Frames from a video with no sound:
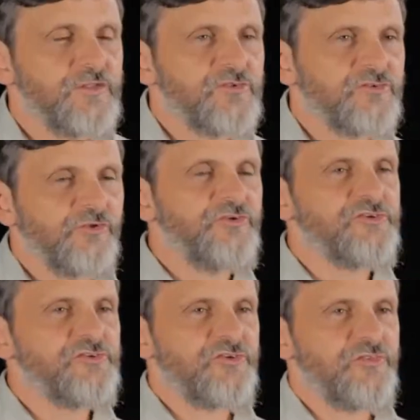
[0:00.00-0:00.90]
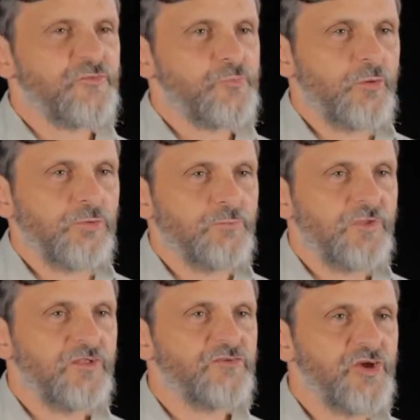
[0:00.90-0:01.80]
Solutions to this problem
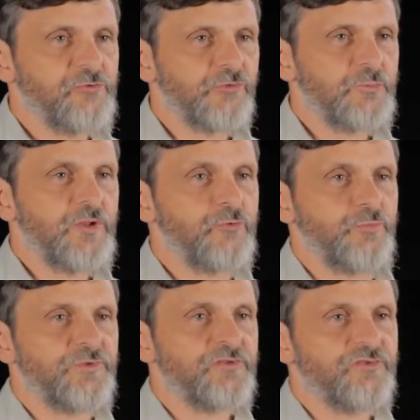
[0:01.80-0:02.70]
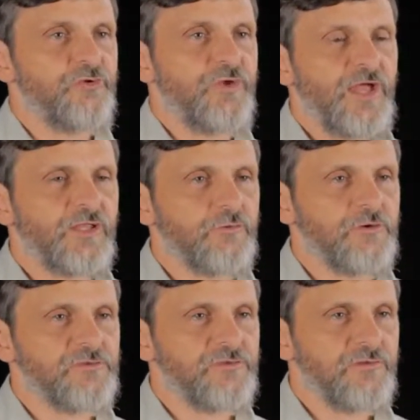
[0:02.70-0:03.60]
can generally be grouped into two
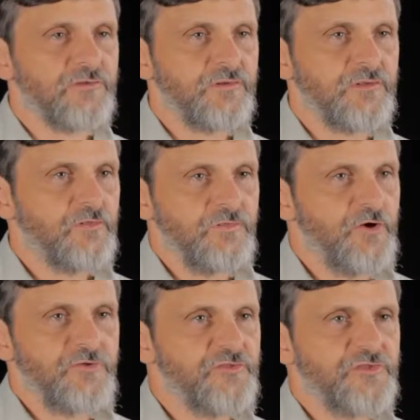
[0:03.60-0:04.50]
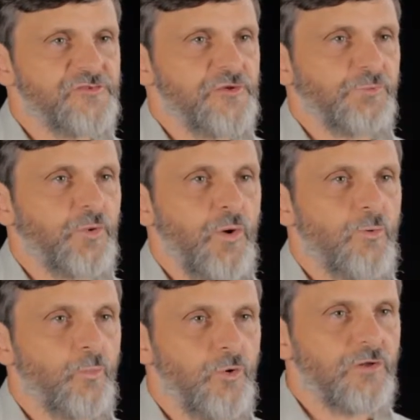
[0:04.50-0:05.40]
categories those that simply
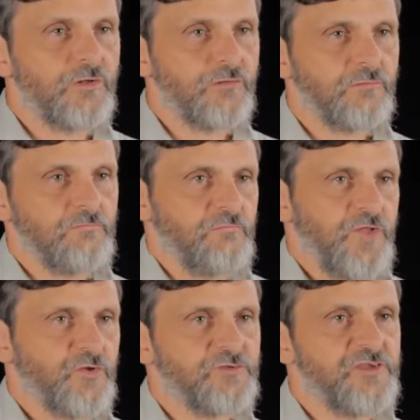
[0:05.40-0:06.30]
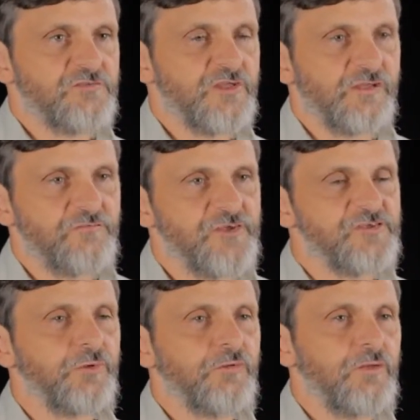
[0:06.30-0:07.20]
won't work, they're not technically
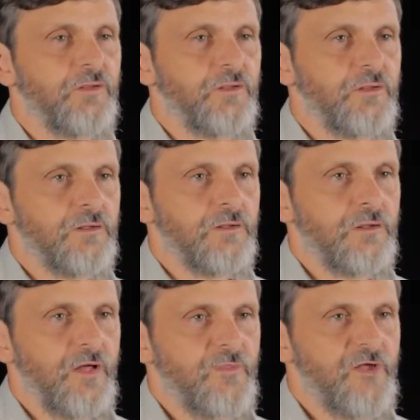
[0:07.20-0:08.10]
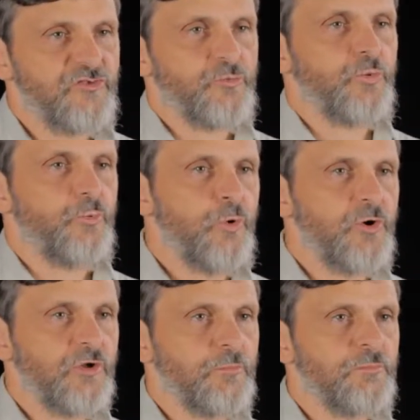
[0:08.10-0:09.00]
feasible, and those that will
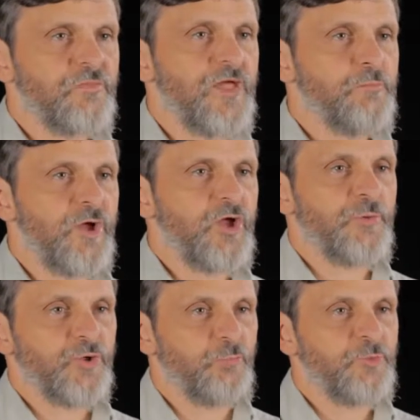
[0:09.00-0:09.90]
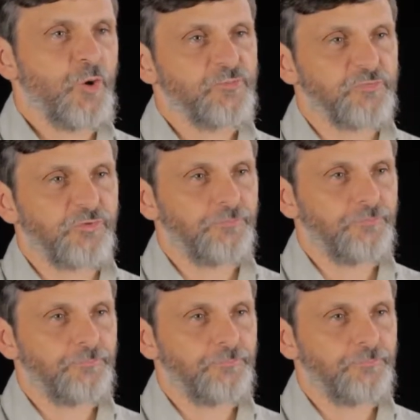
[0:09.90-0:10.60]
work but they may or may not be optimal.